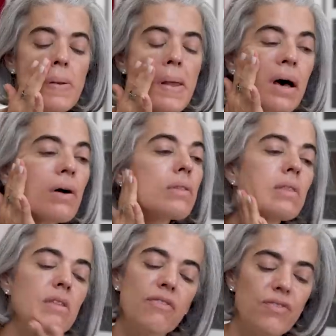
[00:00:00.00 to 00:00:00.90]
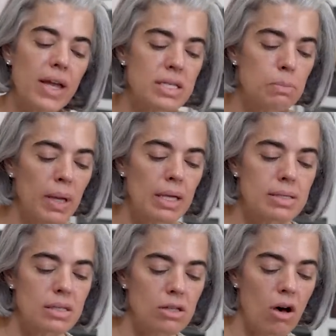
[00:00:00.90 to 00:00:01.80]
Now that the face
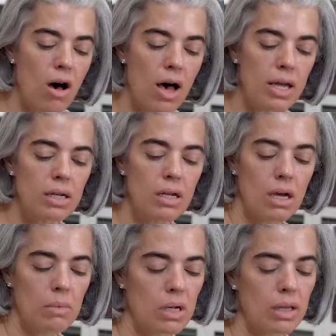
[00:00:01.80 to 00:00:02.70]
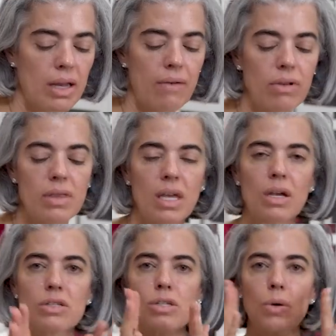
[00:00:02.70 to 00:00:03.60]
base is on, I'm gonna let
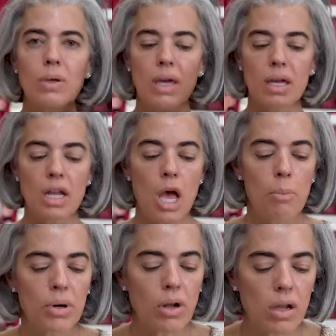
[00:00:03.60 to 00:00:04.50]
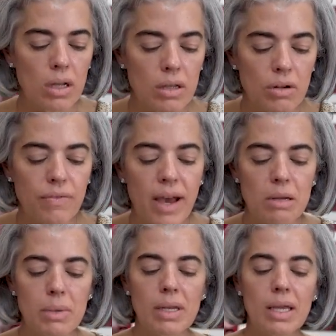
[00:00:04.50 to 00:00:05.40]
everything soak in, put on a little
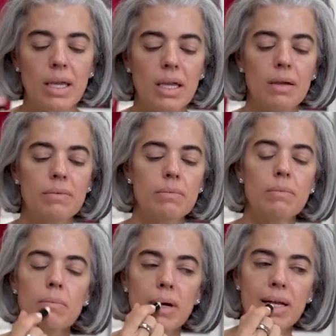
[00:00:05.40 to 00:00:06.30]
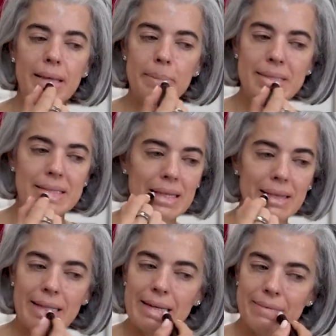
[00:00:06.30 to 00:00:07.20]
vitamin E. My lips
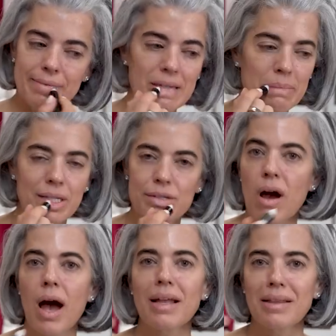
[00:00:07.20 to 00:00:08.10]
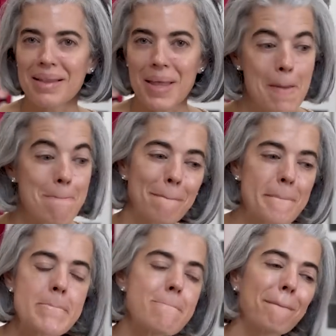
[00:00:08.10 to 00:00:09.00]
love to be dry lately.
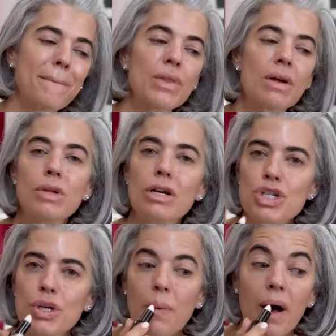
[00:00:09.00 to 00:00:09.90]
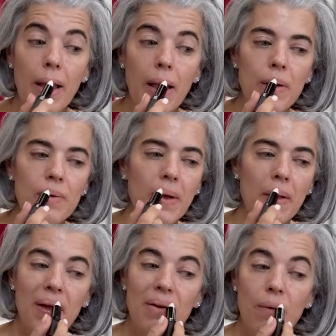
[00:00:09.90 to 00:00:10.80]
Not sure why, I drink
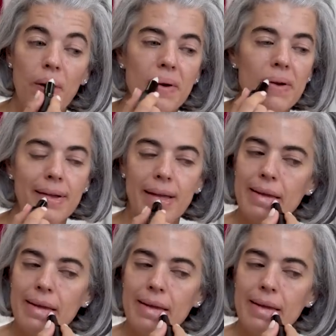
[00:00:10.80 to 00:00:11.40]
a lot of water.